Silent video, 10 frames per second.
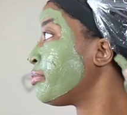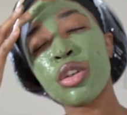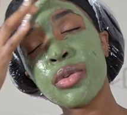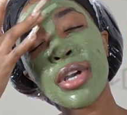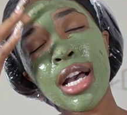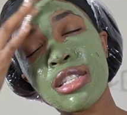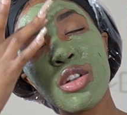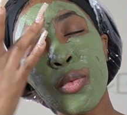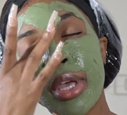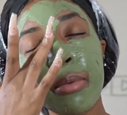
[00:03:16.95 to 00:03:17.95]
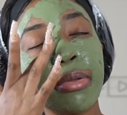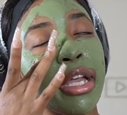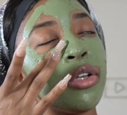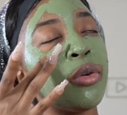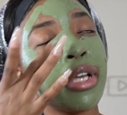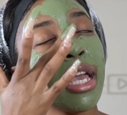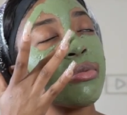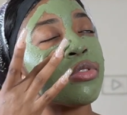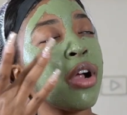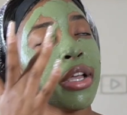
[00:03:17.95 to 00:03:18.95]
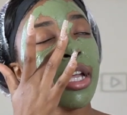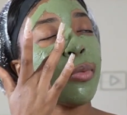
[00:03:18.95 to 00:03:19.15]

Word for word: so you guys know we ain't playing no games around here.